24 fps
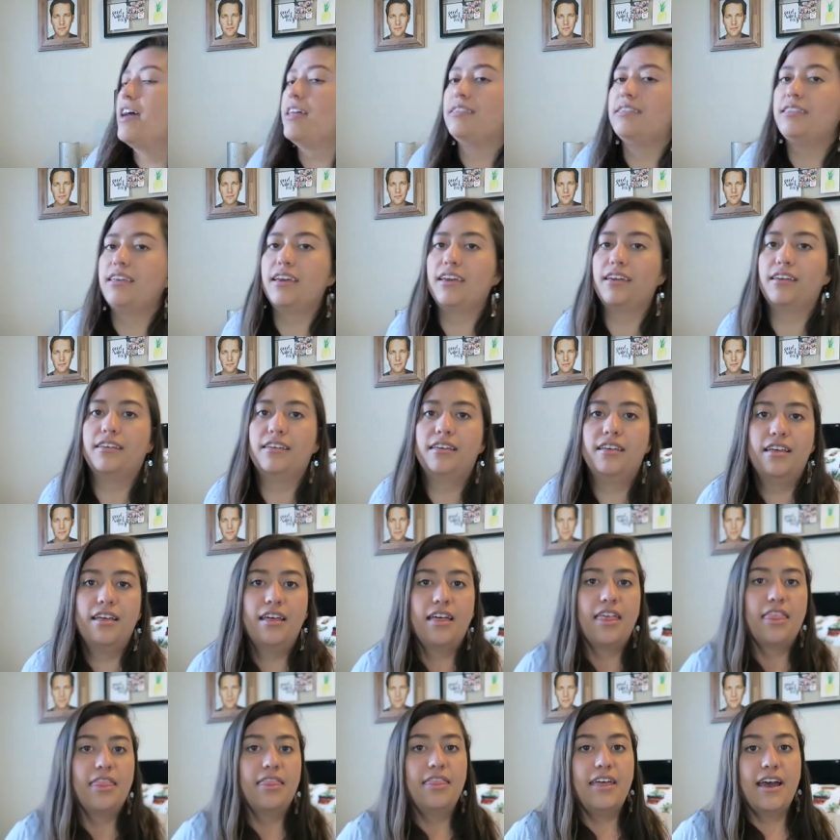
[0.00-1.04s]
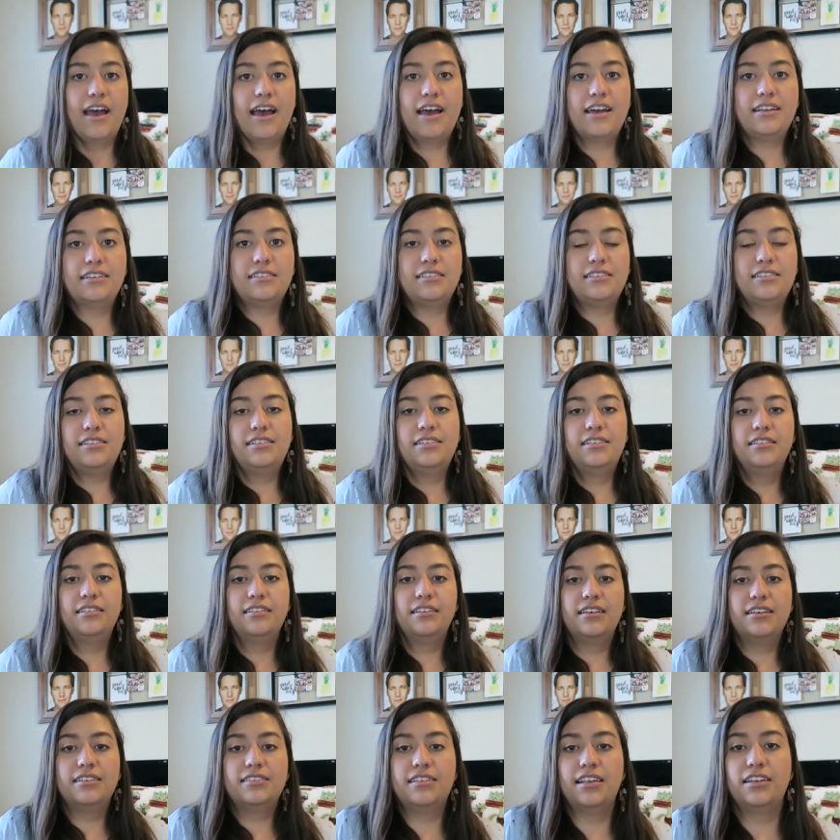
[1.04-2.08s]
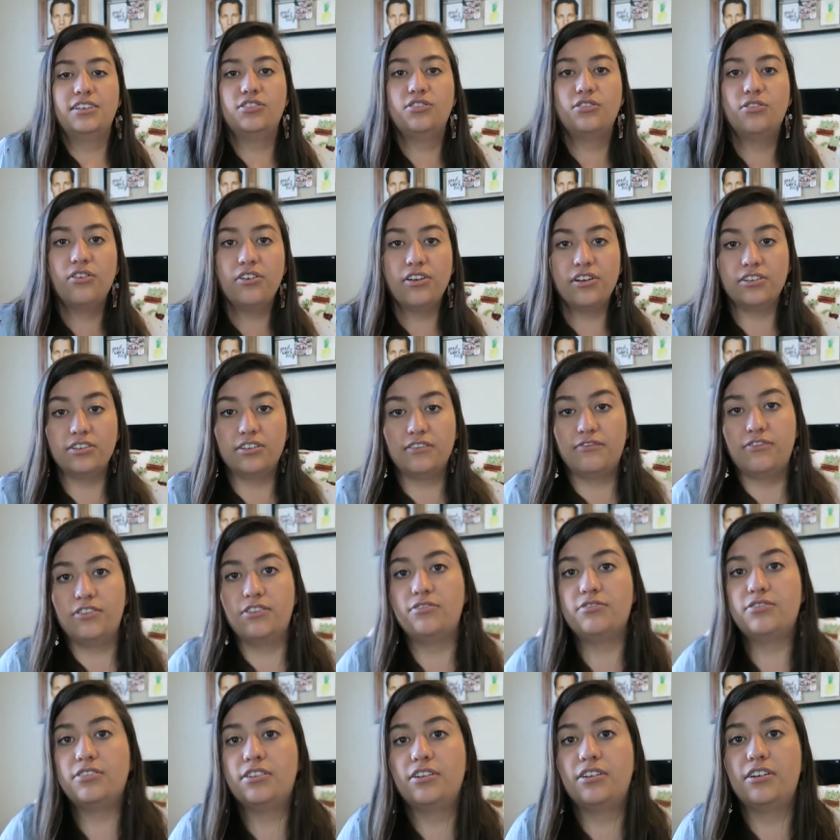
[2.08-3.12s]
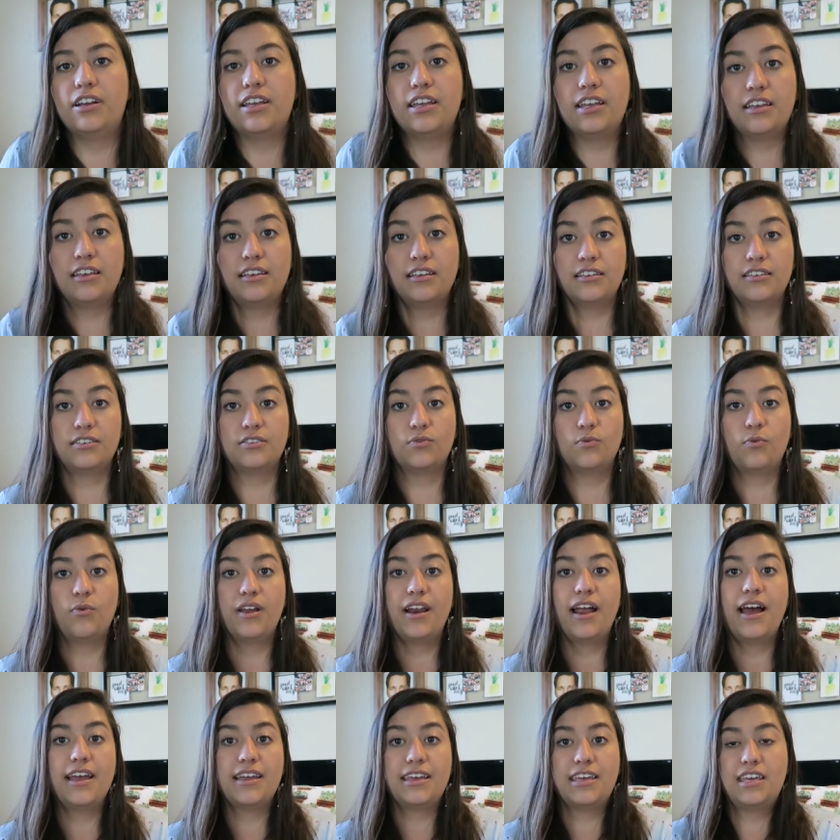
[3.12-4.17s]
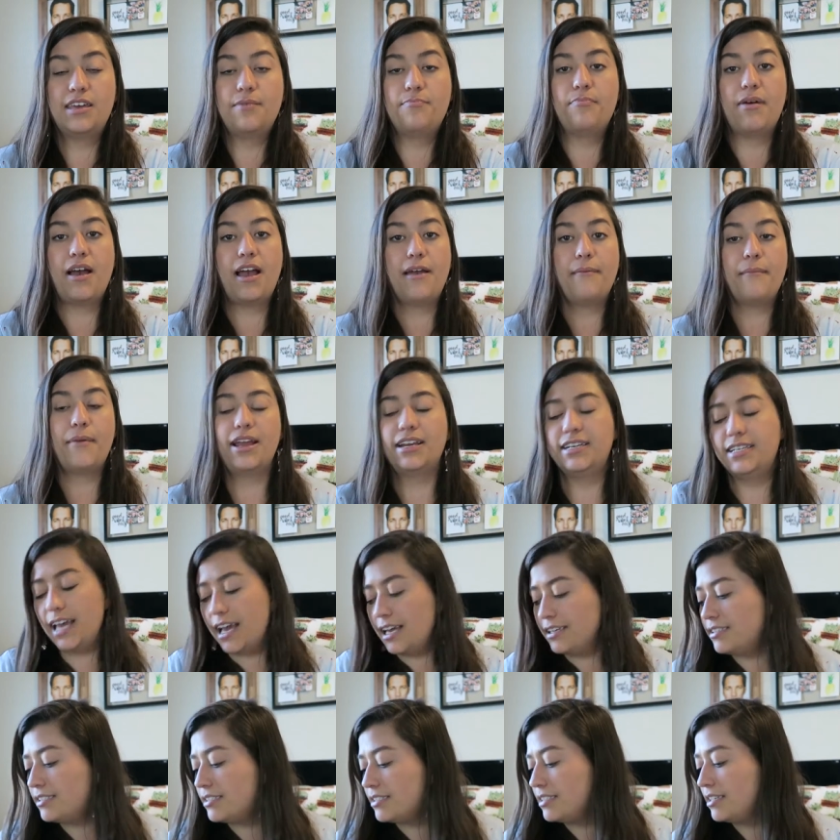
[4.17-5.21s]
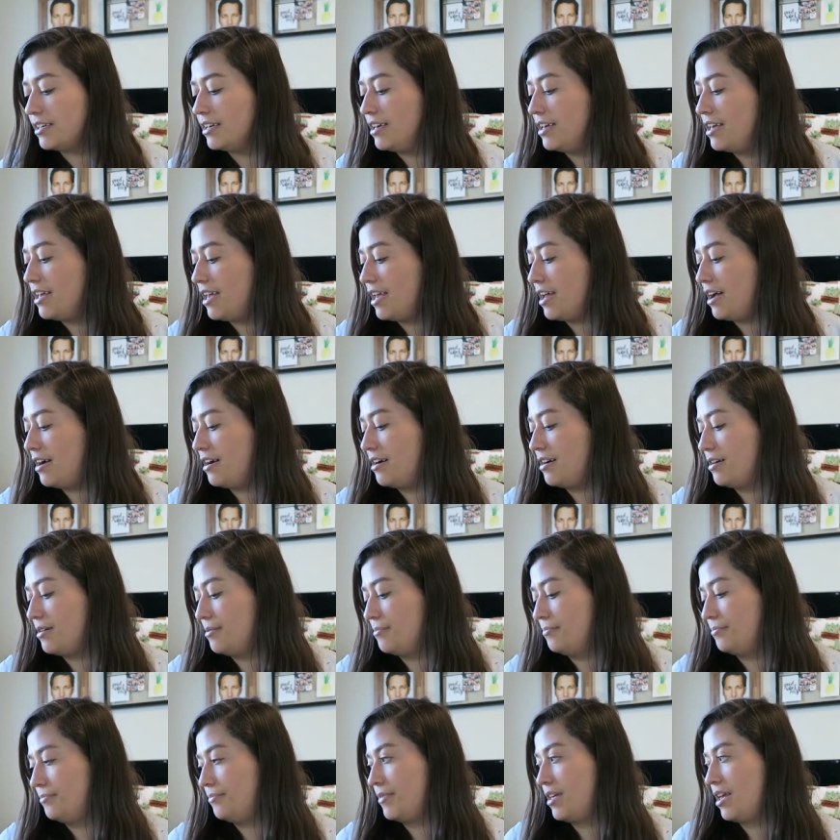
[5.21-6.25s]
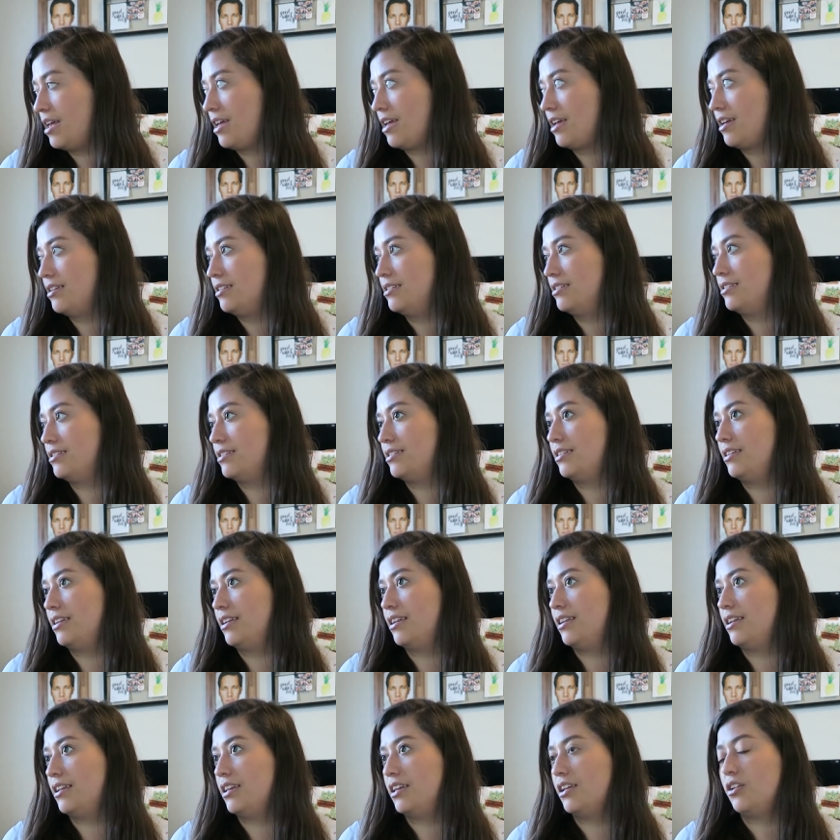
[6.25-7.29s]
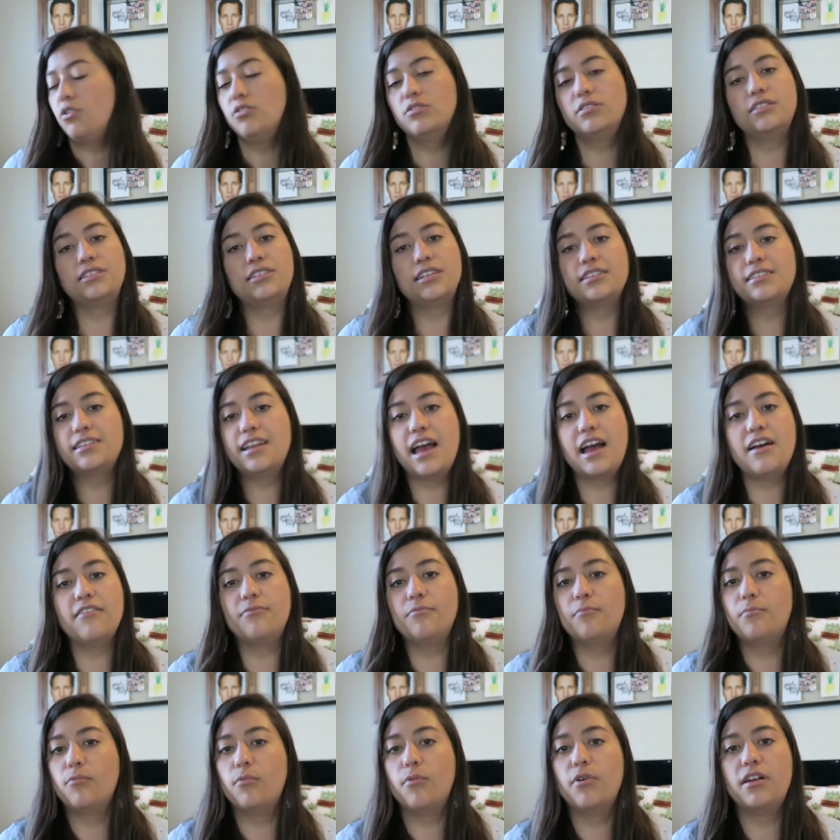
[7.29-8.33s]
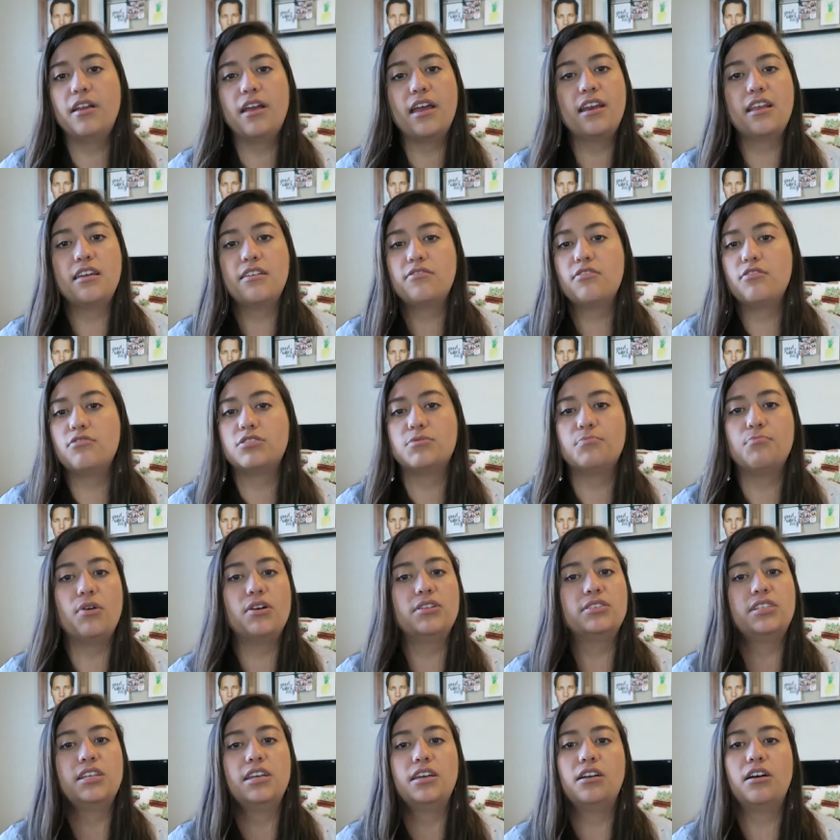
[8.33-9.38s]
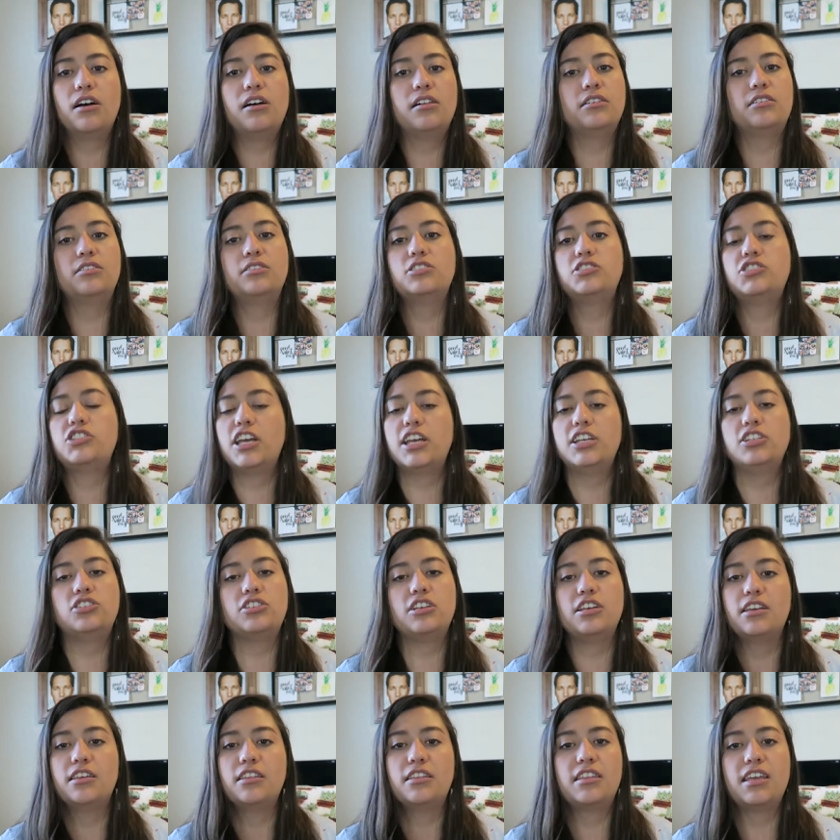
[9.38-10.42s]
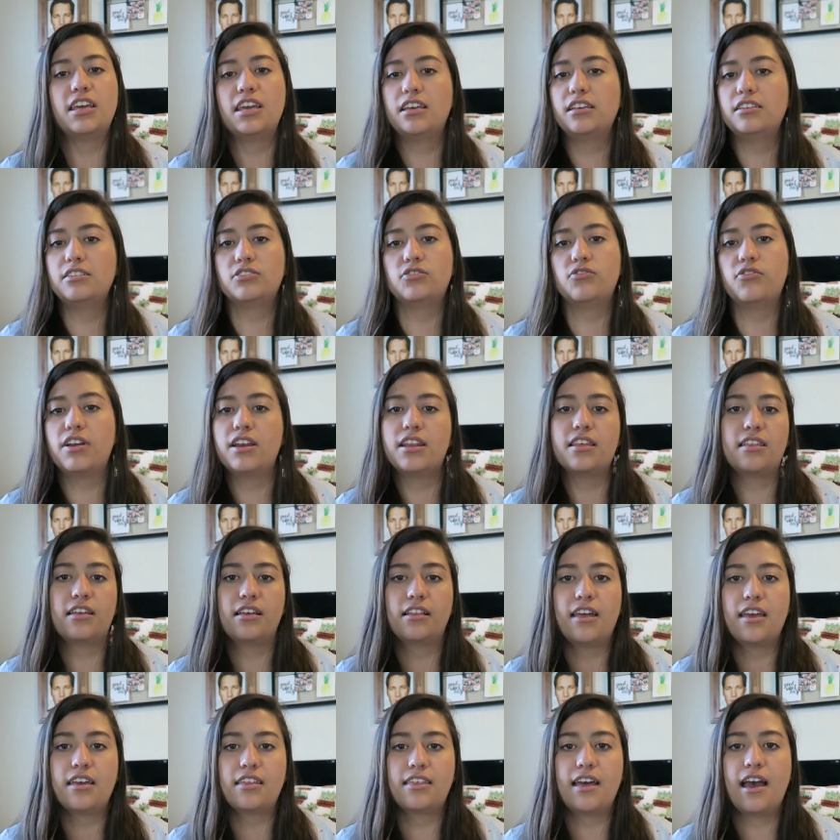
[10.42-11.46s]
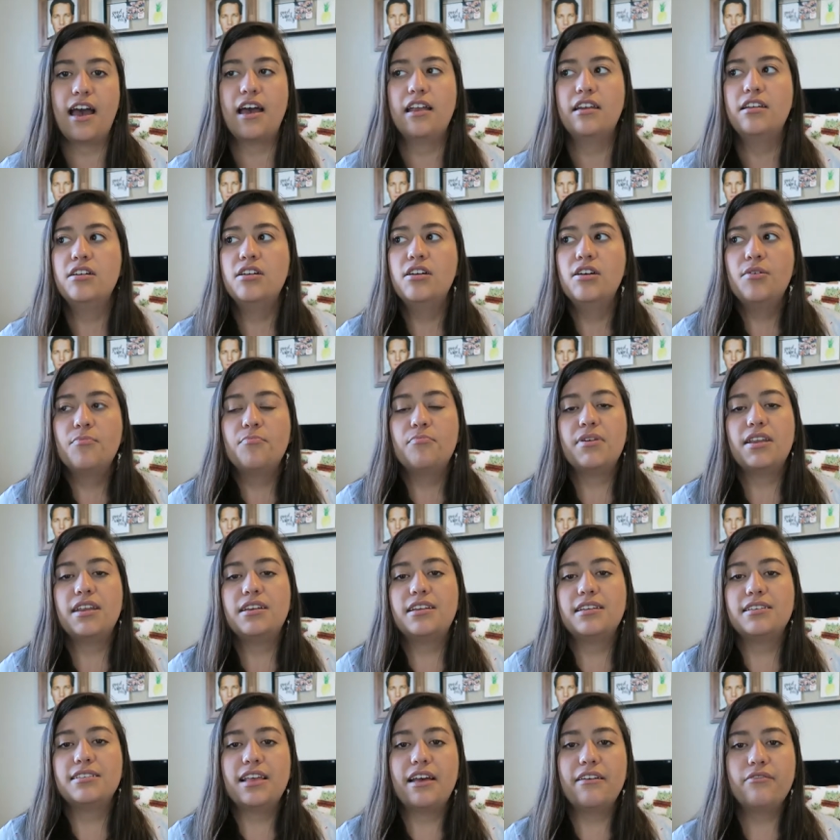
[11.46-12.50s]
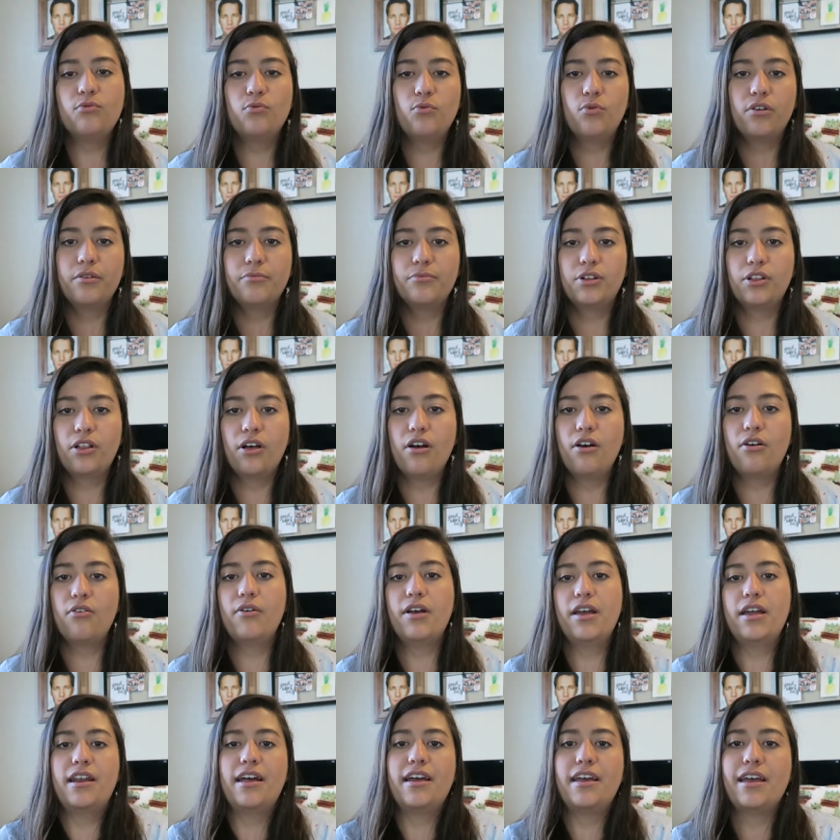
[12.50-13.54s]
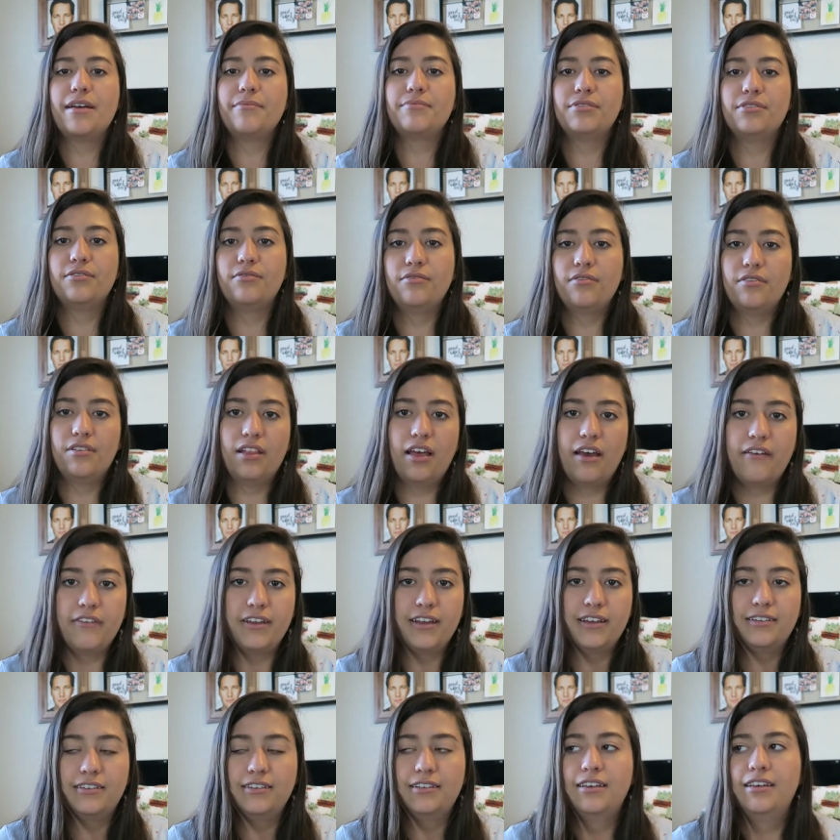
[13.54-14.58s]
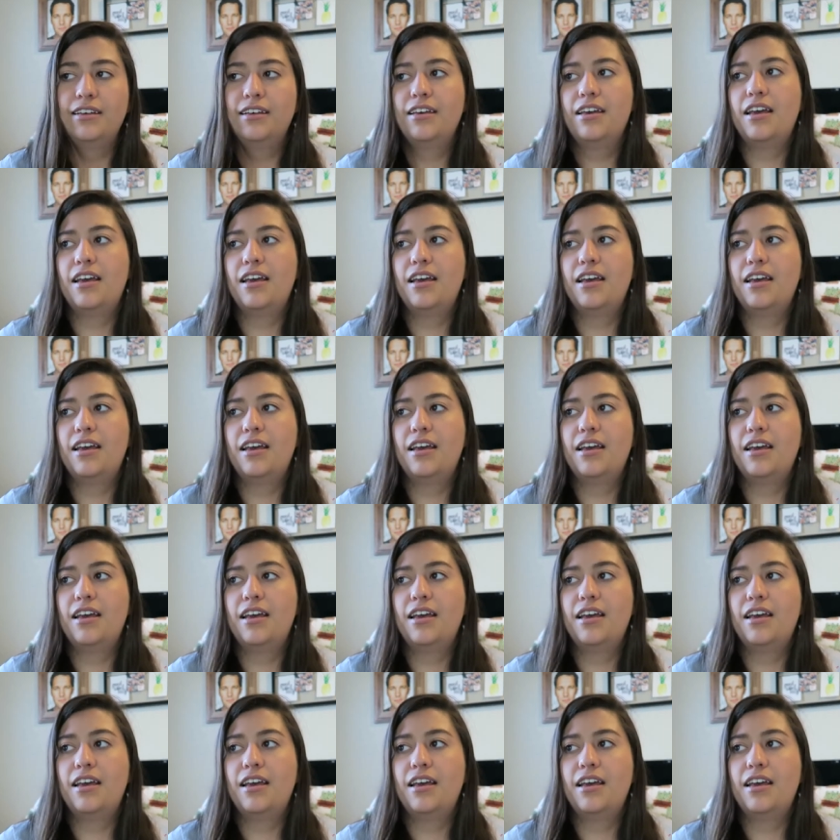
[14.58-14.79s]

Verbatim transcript: that thing. That essential oil diffuser is what I keep by my desk. Um, and it all it doesn't have one, any of those multicolored changing things or anything like that, but it does have a warm glow and I absolutely love it.